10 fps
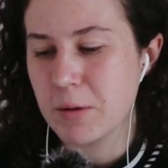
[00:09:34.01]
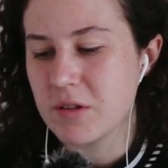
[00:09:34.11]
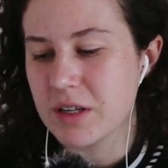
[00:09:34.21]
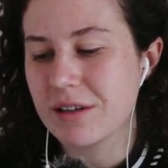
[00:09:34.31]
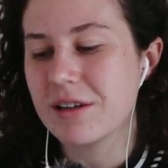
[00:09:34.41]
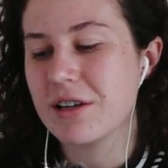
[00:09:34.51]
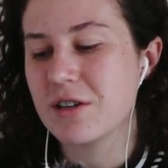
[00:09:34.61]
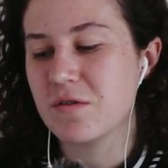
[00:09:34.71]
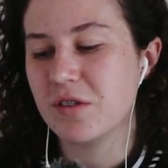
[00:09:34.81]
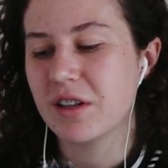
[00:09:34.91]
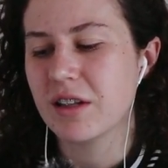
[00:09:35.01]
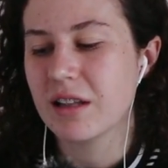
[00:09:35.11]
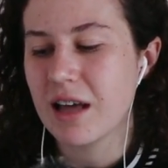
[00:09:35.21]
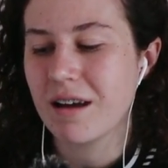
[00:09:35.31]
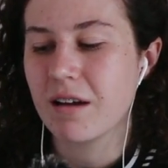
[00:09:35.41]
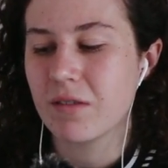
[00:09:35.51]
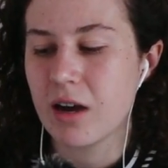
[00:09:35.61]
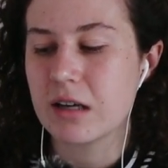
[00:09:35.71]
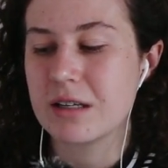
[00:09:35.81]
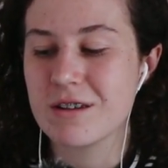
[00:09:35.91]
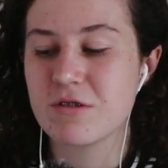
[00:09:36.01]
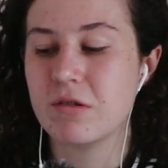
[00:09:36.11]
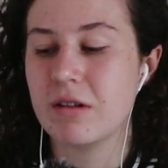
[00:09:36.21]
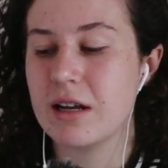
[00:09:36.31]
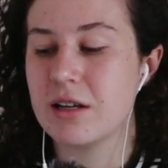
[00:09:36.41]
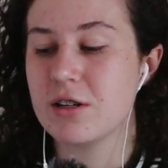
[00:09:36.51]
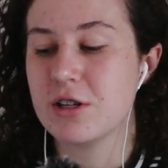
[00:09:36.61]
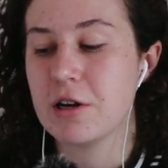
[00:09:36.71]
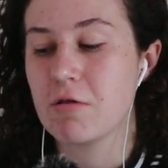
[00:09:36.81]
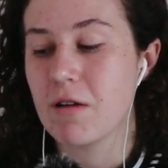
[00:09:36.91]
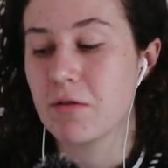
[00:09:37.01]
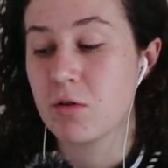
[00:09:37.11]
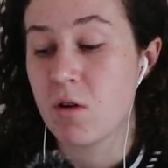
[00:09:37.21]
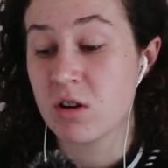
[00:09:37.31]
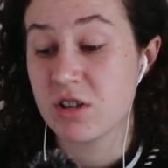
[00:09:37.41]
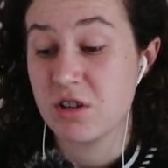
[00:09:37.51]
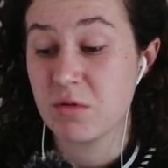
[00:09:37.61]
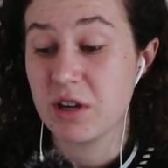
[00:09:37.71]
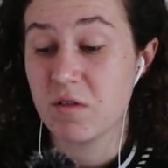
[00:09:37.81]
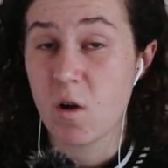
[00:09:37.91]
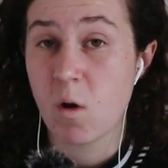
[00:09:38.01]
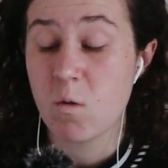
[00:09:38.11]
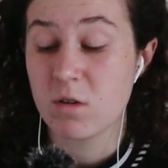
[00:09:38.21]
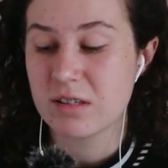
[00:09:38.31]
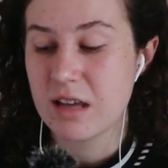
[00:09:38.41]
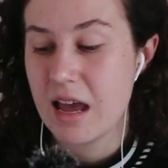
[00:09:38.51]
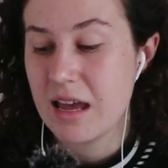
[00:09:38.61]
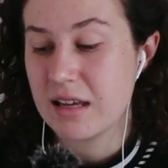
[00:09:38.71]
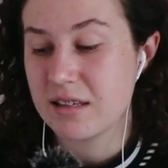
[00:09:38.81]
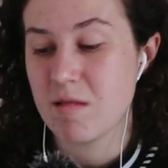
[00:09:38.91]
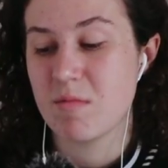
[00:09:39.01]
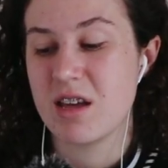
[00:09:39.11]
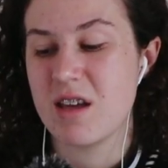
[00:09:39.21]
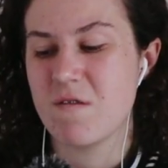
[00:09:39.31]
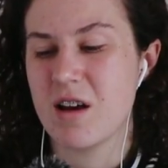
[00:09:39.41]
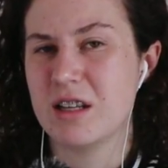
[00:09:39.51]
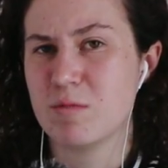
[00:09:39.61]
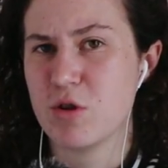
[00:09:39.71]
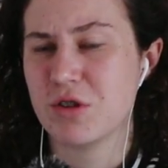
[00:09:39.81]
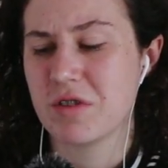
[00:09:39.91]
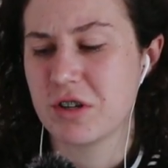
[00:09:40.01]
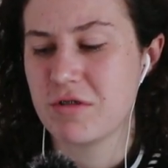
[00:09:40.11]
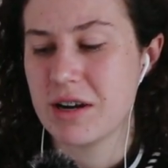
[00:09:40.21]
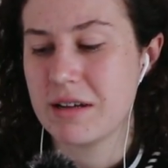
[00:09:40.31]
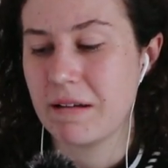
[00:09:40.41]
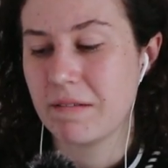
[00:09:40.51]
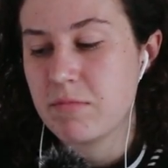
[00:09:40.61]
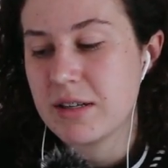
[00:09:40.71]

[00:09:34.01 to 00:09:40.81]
who said in an interview that the lack of architectural and geographical continuity of Hogwarts is something he finds most frustrating.